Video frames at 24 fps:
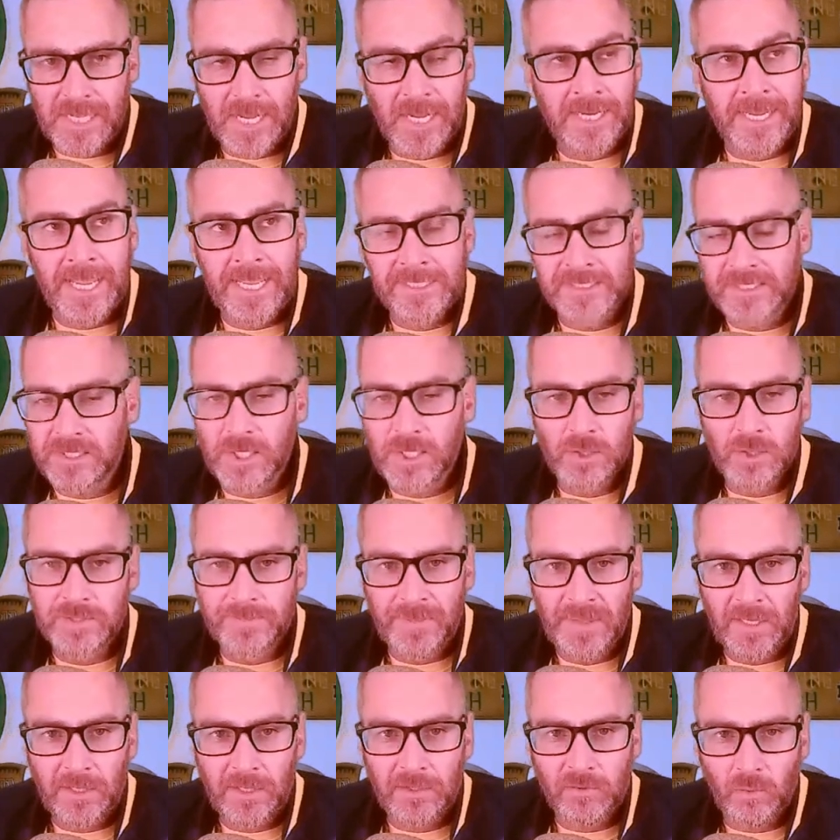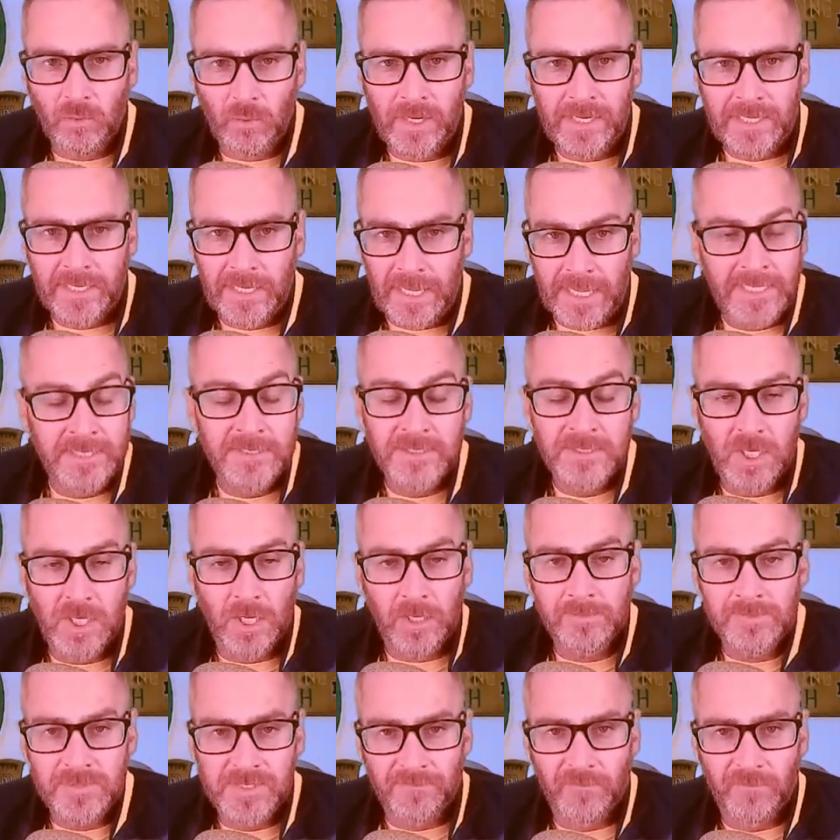against those Big Three in
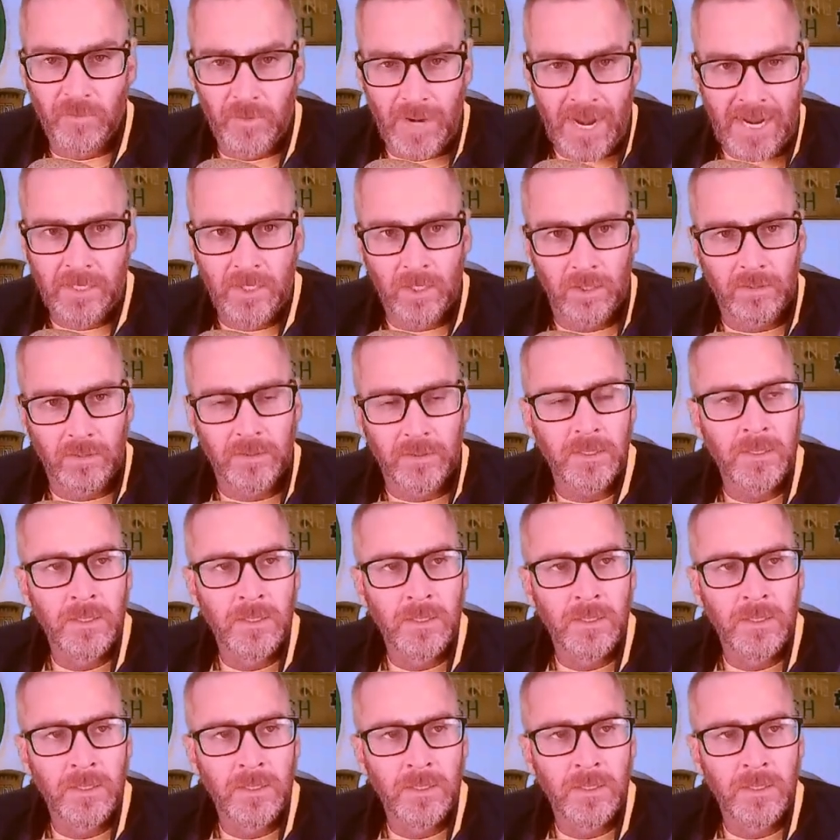terms of record.